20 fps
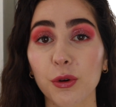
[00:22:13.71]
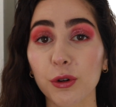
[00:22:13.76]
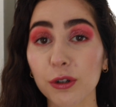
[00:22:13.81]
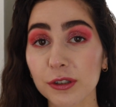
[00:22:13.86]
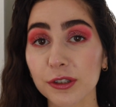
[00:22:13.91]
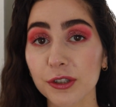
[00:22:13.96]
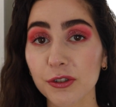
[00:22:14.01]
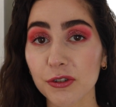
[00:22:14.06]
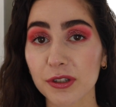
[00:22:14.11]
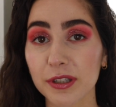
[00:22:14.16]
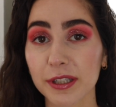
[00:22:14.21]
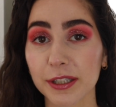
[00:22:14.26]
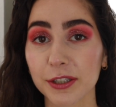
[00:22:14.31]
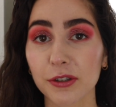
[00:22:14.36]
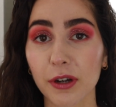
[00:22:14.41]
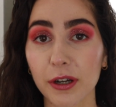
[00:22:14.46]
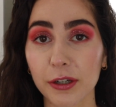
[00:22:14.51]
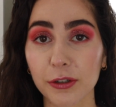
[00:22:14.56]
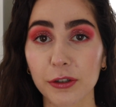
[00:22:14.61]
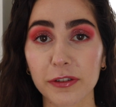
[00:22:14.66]
or loose
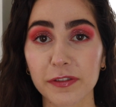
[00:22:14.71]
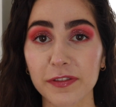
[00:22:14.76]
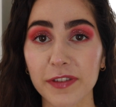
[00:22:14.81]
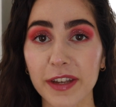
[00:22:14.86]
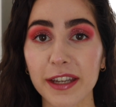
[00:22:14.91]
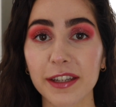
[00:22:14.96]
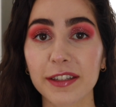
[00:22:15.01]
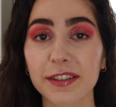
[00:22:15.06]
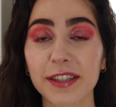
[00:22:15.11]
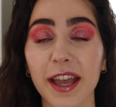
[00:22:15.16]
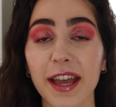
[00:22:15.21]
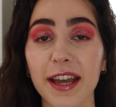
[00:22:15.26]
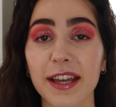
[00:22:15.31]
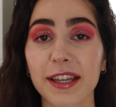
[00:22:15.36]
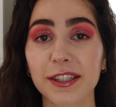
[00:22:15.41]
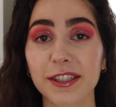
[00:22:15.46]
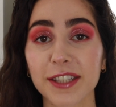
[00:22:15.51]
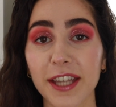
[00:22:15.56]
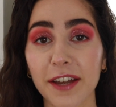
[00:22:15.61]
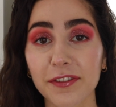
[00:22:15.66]
glitter on your face,
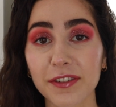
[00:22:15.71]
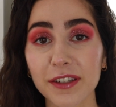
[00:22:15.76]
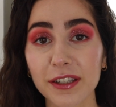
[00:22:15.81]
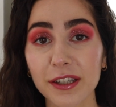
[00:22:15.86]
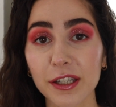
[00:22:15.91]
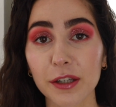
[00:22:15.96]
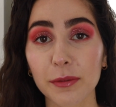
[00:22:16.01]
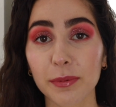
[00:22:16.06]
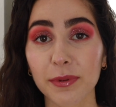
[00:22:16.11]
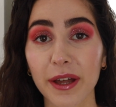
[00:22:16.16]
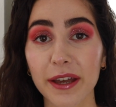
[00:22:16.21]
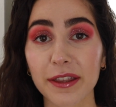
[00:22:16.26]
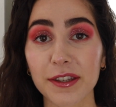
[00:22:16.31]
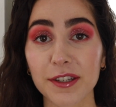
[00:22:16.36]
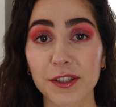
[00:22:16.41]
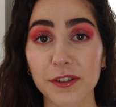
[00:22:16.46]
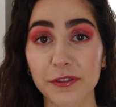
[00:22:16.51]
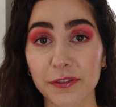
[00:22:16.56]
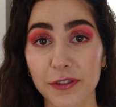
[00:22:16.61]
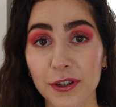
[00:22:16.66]
definitely apply
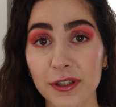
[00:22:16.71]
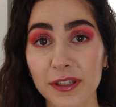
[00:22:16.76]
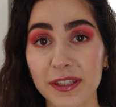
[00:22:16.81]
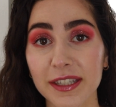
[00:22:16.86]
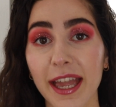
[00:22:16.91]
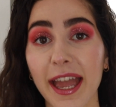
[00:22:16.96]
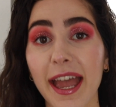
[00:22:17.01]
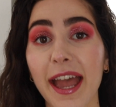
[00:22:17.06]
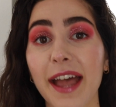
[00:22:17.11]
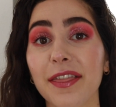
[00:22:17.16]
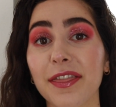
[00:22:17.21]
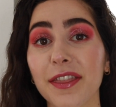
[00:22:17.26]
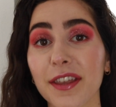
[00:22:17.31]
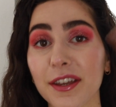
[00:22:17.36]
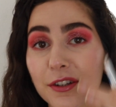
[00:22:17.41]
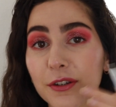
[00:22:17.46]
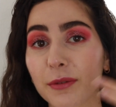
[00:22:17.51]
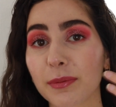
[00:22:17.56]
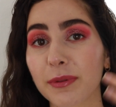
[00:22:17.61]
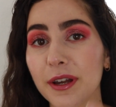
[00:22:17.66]
this first and
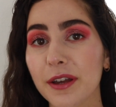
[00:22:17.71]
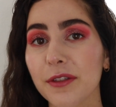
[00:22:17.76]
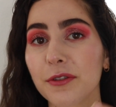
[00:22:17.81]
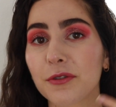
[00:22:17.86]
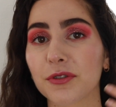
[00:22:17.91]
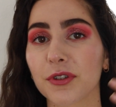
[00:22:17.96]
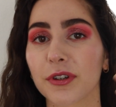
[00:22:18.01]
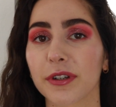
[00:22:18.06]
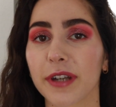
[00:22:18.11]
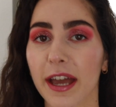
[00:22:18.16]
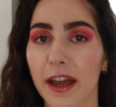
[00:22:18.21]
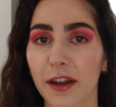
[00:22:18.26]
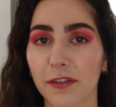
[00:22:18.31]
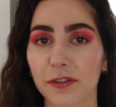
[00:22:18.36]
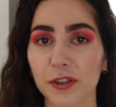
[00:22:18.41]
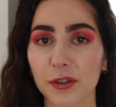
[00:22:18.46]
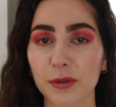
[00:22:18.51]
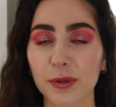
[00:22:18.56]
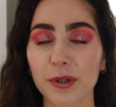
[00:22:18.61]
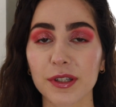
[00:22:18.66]
then apply those on
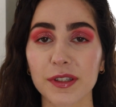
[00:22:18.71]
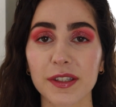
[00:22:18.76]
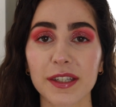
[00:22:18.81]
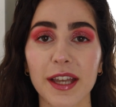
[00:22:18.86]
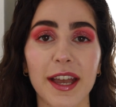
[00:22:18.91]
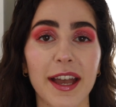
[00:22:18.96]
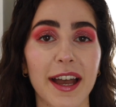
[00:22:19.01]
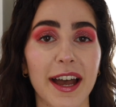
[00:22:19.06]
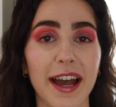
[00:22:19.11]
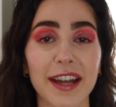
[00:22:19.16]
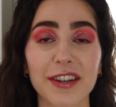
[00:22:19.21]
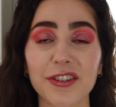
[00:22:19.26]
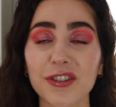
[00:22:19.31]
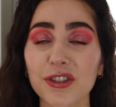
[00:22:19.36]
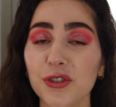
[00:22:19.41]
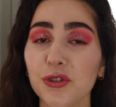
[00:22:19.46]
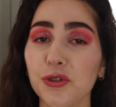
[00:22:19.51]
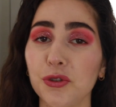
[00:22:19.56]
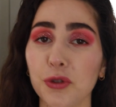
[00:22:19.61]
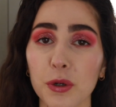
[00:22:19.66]
afterwards. I
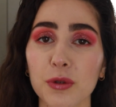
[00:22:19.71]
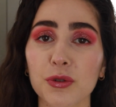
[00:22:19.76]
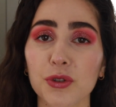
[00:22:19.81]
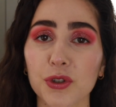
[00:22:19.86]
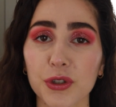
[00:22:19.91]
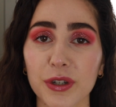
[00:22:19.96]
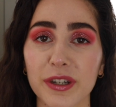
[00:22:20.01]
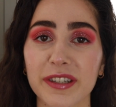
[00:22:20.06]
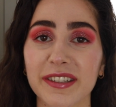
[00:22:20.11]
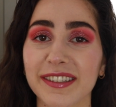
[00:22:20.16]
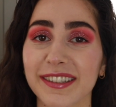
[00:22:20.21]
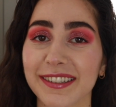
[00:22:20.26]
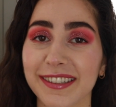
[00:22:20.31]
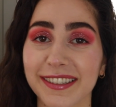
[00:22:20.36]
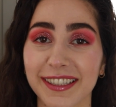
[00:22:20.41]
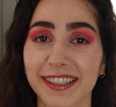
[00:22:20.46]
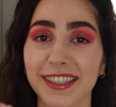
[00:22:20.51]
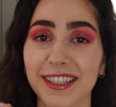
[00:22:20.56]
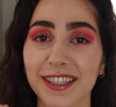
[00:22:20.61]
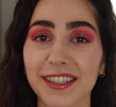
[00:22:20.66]
just don't trust the
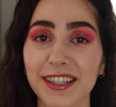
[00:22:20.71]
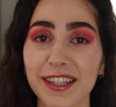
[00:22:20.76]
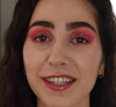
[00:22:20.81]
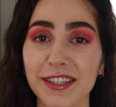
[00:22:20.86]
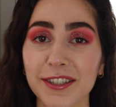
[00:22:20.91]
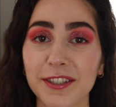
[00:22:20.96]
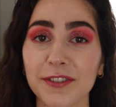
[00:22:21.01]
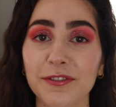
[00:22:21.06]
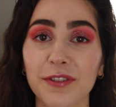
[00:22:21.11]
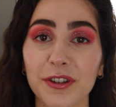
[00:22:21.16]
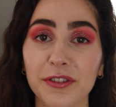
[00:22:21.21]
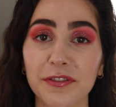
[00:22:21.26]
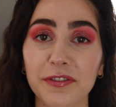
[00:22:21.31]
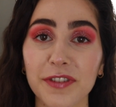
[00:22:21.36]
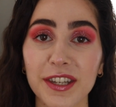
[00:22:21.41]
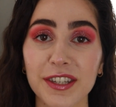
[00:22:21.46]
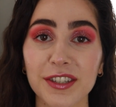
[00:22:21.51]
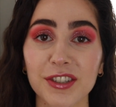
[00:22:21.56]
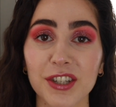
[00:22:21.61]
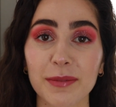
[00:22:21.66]
sticky adhesive on
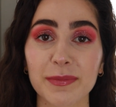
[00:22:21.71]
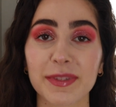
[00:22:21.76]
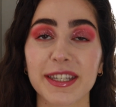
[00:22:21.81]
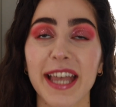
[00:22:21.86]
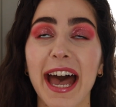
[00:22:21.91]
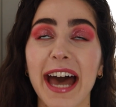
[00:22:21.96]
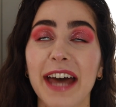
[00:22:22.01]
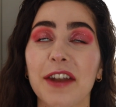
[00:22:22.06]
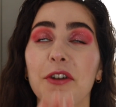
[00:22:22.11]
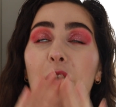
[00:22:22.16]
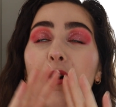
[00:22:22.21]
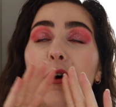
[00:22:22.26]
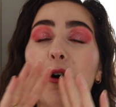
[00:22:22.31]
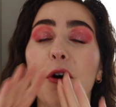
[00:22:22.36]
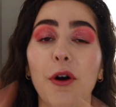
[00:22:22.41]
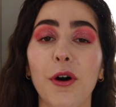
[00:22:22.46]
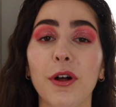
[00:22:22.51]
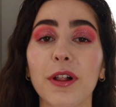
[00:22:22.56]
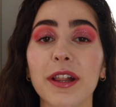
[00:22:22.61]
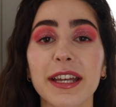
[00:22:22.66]
face gems at
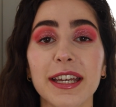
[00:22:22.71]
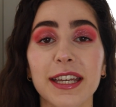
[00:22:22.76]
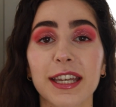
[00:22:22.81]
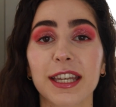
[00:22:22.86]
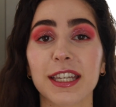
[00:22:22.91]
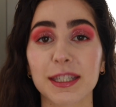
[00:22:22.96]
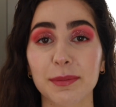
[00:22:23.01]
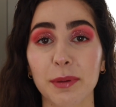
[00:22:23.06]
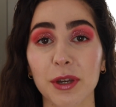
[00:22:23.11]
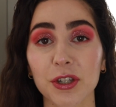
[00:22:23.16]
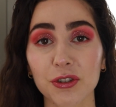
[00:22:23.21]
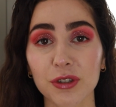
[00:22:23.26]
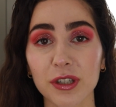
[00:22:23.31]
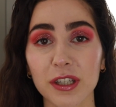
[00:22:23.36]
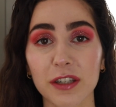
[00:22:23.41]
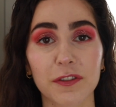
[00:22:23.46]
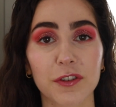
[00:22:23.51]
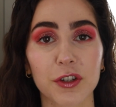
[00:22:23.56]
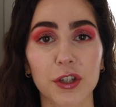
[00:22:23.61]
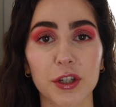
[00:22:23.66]
all, especially
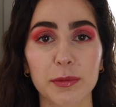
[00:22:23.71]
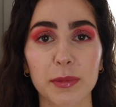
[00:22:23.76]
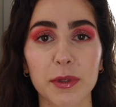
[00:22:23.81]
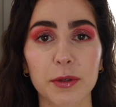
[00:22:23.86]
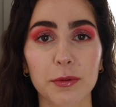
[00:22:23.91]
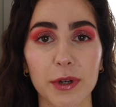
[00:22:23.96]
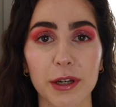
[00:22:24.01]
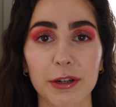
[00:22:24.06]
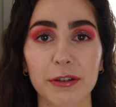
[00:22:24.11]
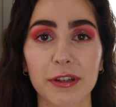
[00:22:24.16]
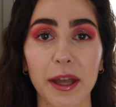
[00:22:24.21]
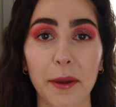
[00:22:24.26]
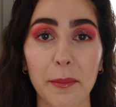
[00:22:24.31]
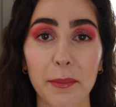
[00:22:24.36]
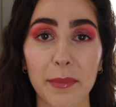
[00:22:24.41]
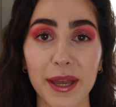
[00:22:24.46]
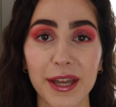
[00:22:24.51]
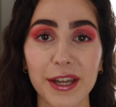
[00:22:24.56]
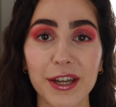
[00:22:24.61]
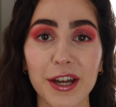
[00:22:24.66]
if you're gonna be wearing
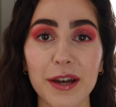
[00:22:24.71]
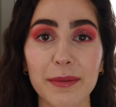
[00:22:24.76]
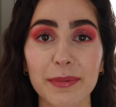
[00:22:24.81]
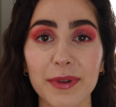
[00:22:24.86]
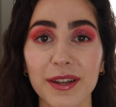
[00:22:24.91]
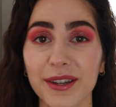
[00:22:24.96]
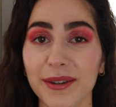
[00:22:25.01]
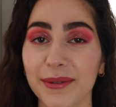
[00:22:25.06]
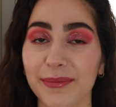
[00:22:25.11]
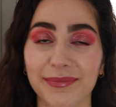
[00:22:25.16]
makeup.